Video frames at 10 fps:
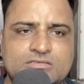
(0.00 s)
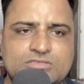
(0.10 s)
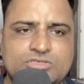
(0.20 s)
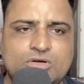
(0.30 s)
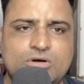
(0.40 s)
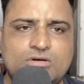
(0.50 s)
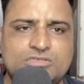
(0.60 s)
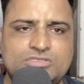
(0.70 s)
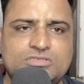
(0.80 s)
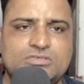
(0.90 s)

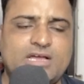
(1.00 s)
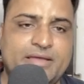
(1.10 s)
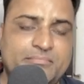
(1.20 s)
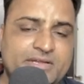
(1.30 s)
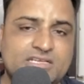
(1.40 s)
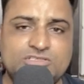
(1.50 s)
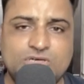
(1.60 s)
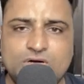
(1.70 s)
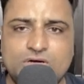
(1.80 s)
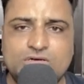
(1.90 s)
George, I'm meeting
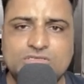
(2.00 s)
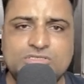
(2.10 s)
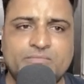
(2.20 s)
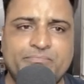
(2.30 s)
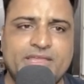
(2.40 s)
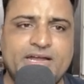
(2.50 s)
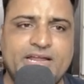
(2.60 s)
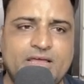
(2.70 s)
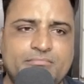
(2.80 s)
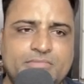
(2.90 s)
George and
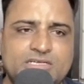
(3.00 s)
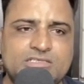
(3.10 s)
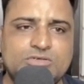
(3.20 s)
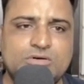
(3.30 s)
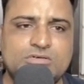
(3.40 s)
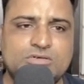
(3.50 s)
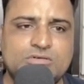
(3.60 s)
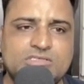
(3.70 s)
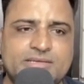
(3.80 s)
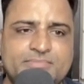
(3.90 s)
I'm meeting George
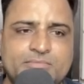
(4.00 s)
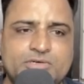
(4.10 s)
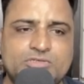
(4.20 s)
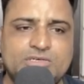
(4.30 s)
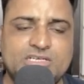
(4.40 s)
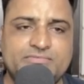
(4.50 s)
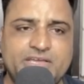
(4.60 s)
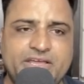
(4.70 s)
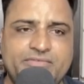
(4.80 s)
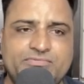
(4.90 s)
on September
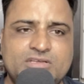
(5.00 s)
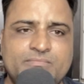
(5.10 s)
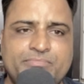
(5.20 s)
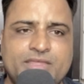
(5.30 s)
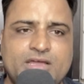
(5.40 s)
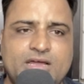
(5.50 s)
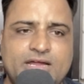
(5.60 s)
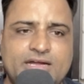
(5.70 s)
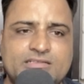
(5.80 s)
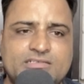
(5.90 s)
25th
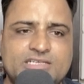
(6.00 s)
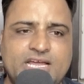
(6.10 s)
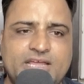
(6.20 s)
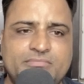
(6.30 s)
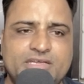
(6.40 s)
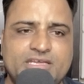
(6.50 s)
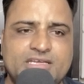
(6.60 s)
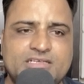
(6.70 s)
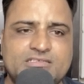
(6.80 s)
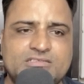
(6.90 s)
and the time
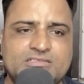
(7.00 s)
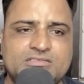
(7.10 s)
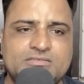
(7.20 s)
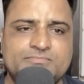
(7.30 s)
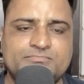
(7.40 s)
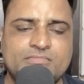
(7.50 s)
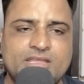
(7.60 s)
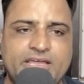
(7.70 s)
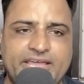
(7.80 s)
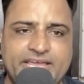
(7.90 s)
is um,
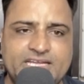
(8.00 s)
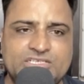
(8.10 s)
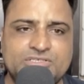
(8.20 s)
8